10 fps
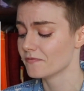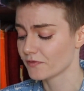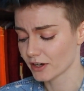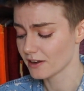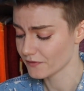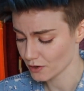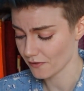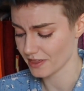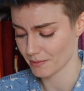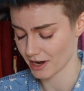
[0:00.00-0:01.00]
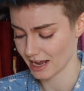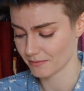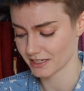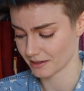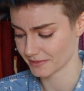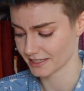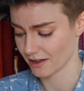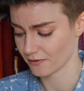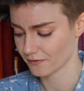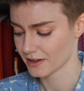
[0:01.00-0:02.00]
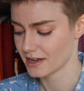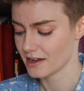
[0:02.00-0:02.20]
very few of them are aimed at himself.